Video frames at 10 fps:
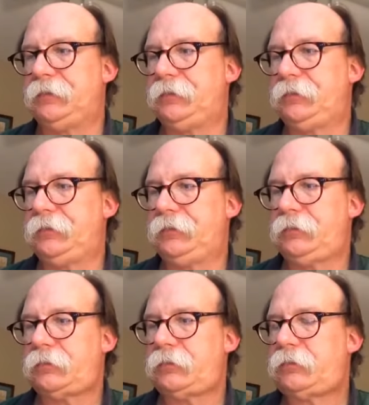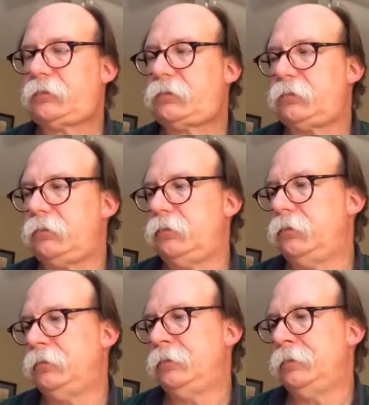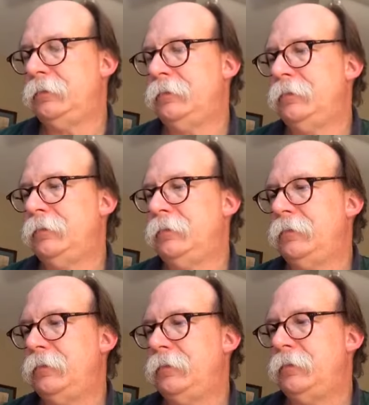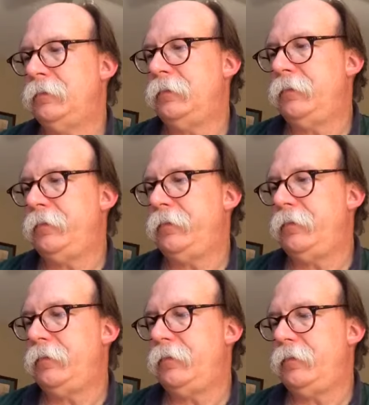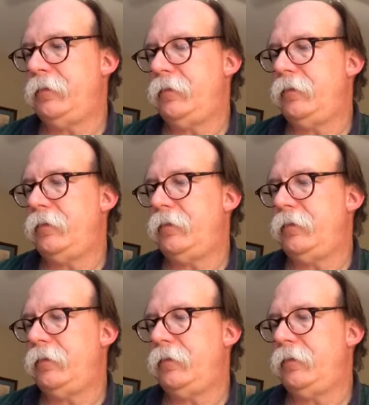Nothing is said.